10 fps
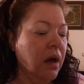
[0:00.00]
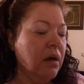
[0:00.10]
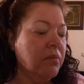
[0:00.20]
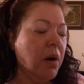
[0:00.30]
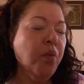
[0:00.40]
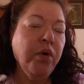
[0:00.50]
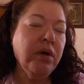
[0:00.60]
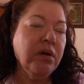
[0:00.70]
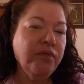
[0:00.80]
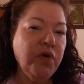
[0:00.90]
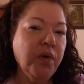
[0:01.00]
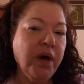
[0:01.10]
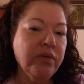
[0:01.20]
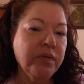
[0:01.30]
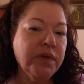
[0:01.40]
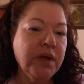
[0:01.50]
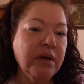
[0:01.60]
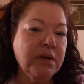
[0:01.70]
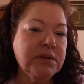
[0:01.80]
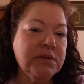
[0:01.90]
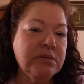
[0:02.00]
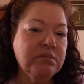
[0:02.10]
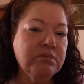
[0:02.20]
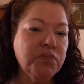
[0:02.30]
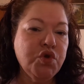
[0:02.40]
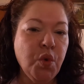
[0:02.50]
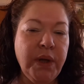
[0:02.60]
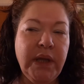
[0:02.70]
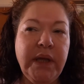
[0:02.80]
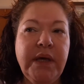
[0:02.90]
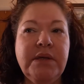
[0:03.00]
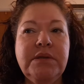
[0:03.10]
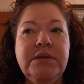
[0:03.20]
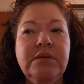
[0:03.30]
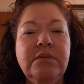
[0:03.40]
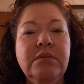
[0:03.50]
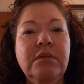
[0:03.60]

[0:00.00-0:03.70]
I'm working on a few other things, doilies.